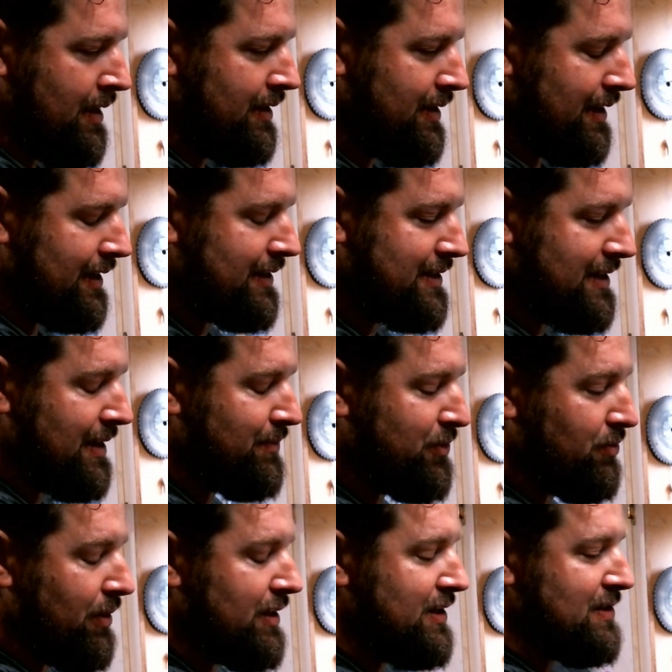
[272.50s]
And you can see I'm
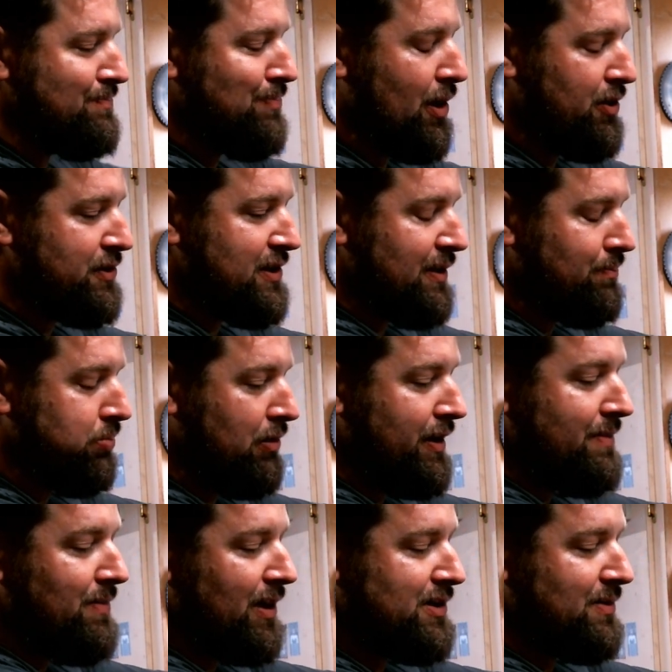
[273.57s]
throwing these bolts in
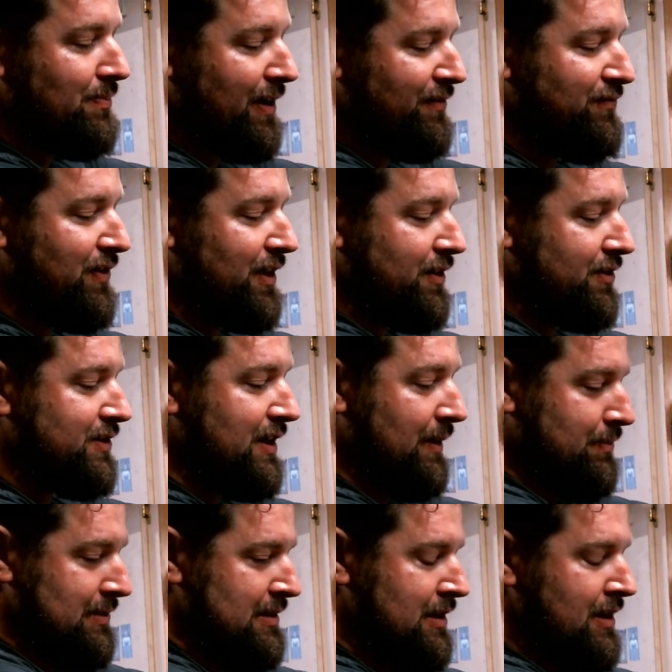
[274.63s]
pretty much at my
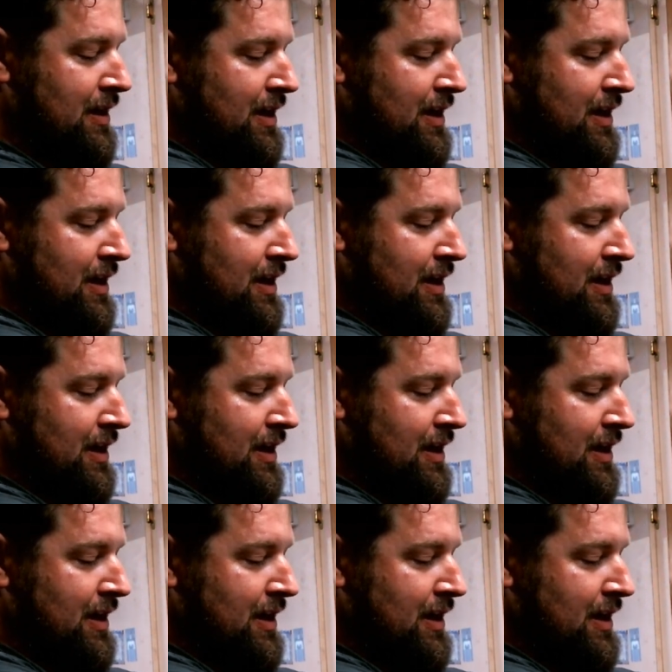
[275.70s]
fingertips.